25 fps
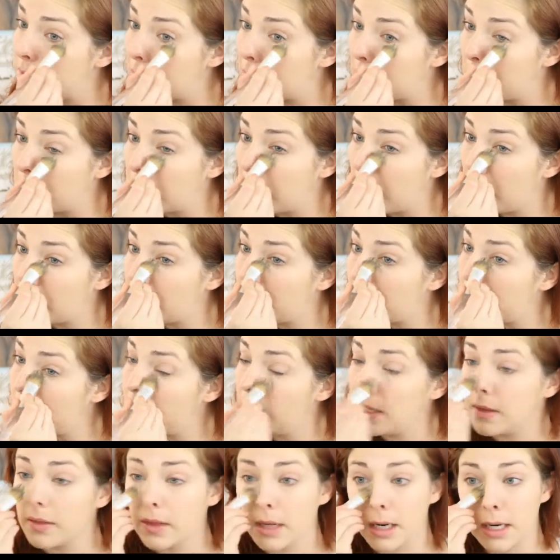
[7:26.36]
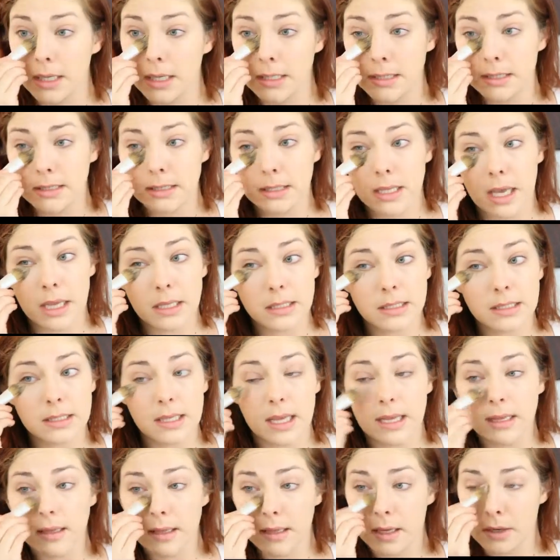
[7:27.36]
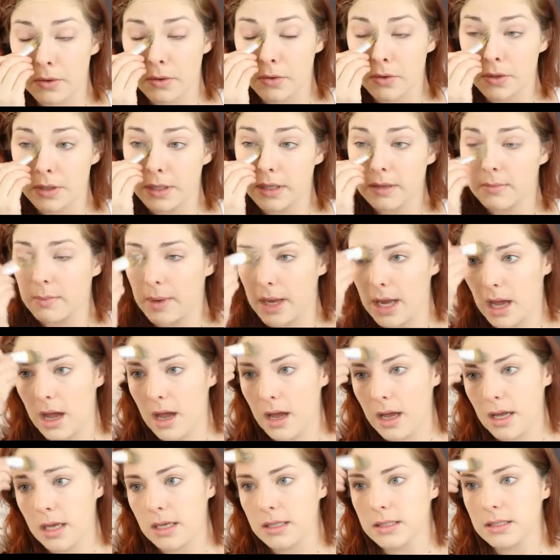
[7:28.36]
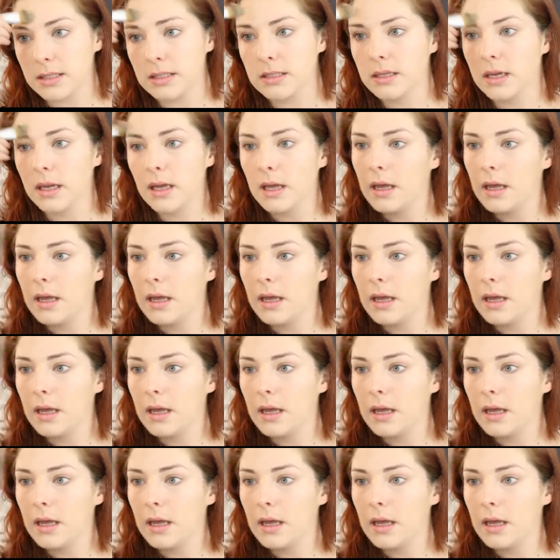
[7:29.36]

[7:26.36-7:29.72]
set it properly, and then I set slightly underneath my eyes,